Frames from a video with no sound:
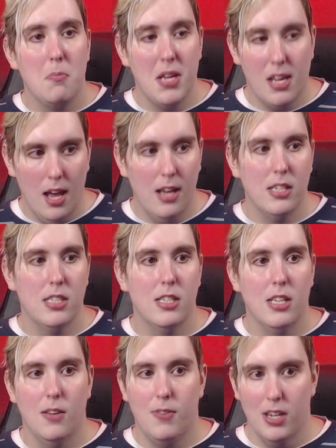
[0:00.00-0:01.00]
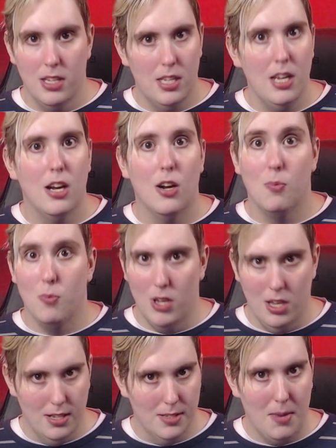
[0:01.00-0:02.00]
Because if it is here,
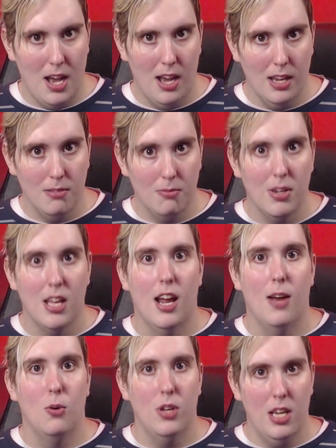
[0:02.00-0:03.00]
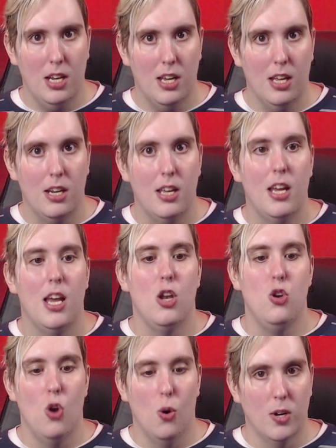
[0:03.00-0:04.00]
it is mine, and I will eat it,
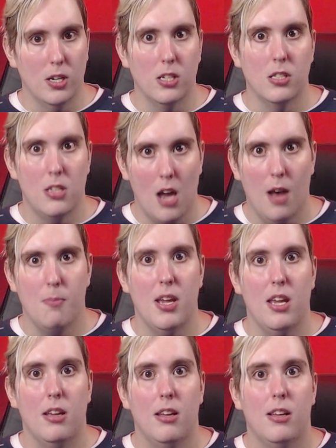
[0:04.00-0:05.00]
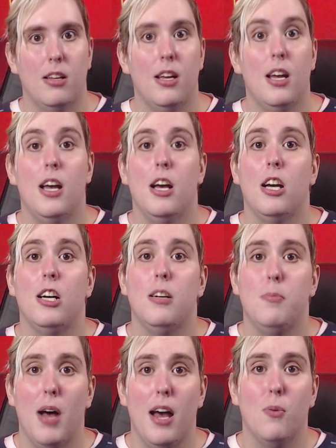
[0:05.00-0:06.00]
and no one can stop me.
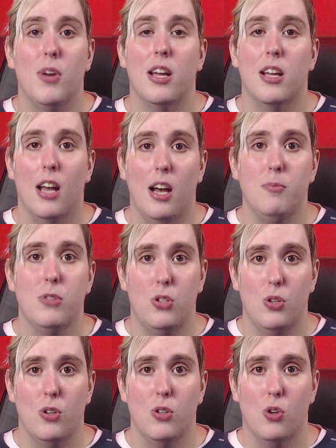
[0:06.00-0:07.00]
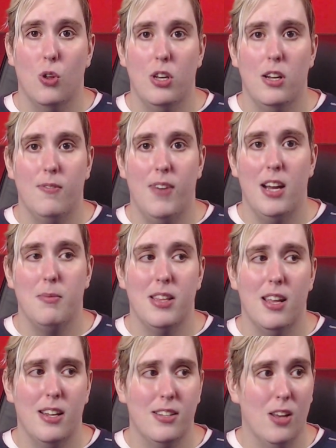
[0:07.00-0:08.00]
But when it comes to controlling your
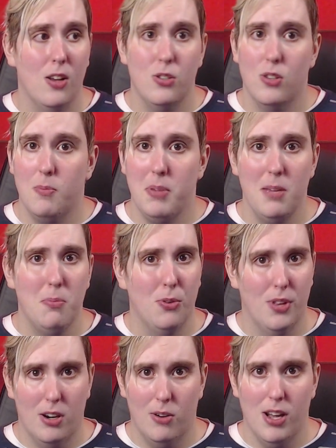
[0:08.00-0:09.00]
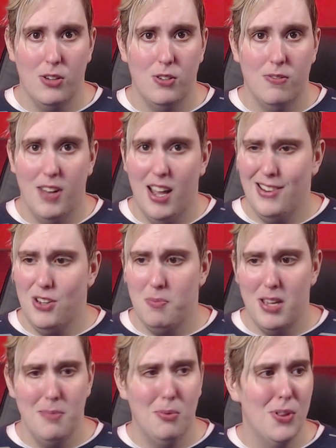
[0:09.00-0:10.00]
environment, that's also the people that are around you. Find you
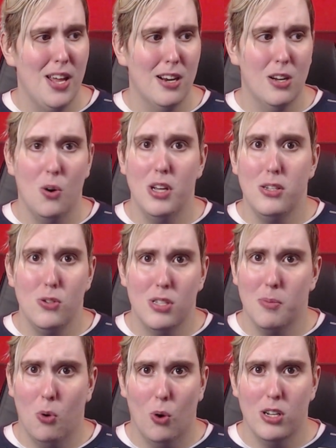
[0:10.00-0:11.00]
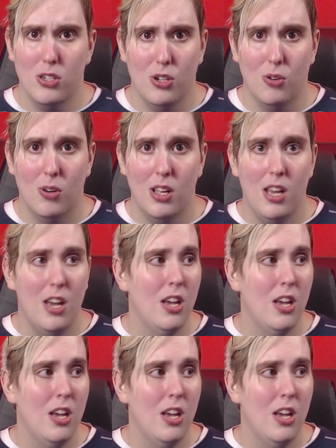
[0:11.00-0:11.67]
people that are going to support you.